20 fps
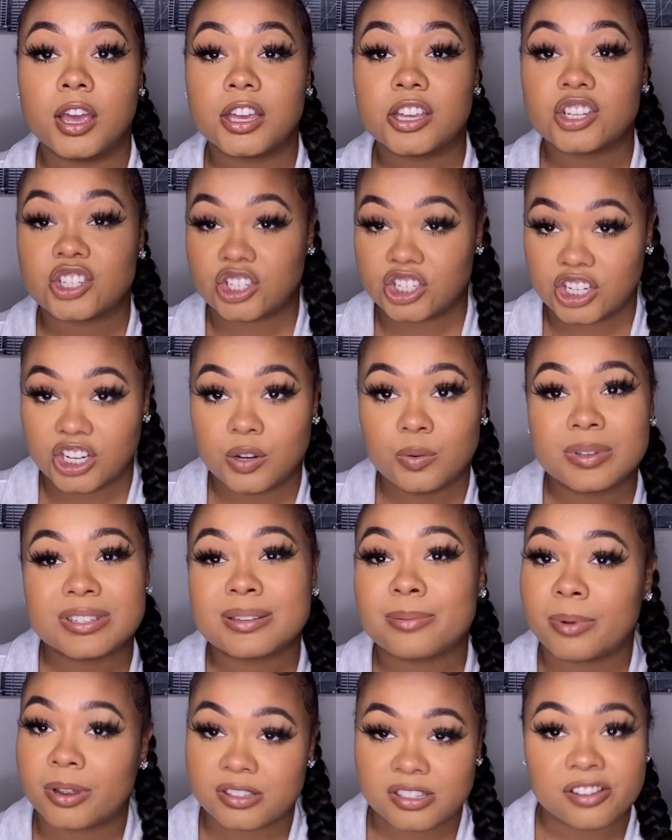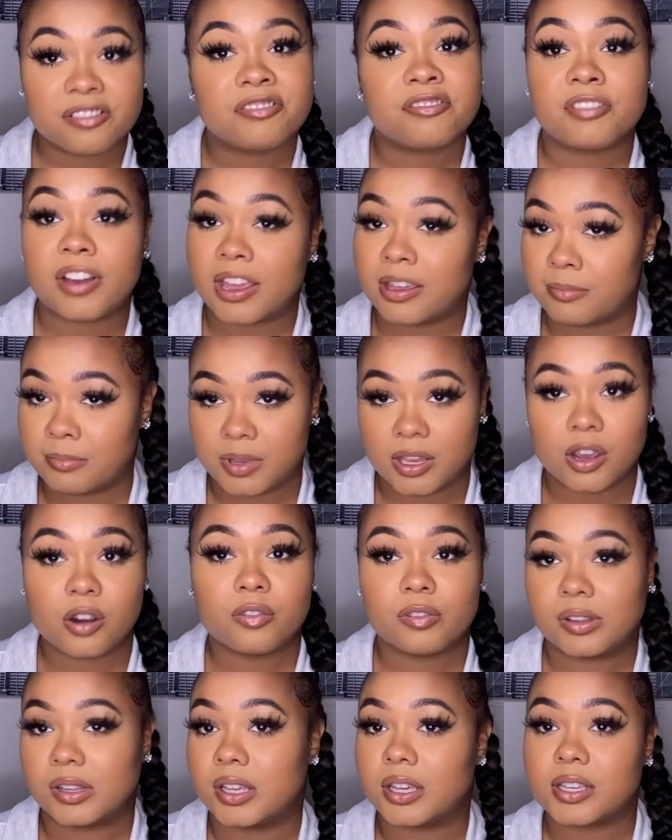She was about to fight me
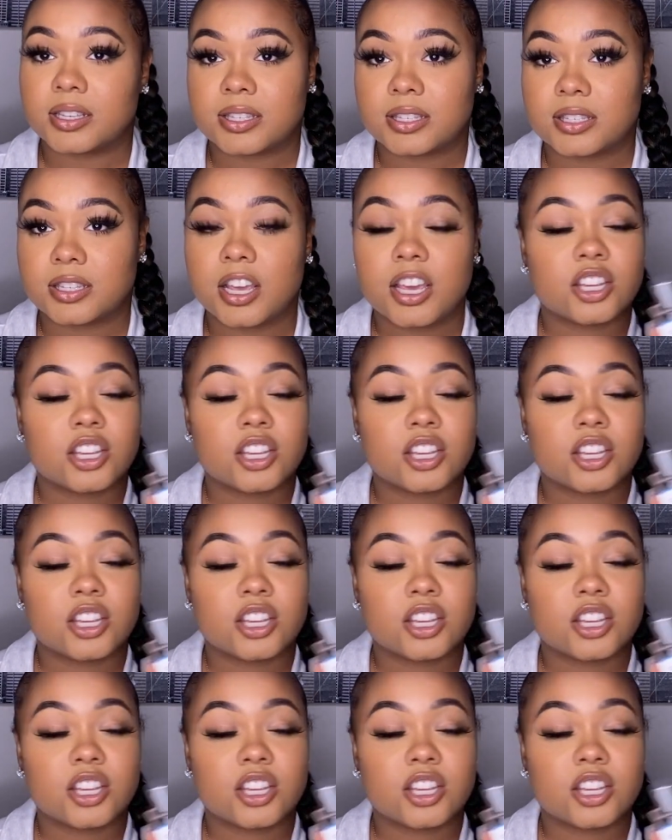over this.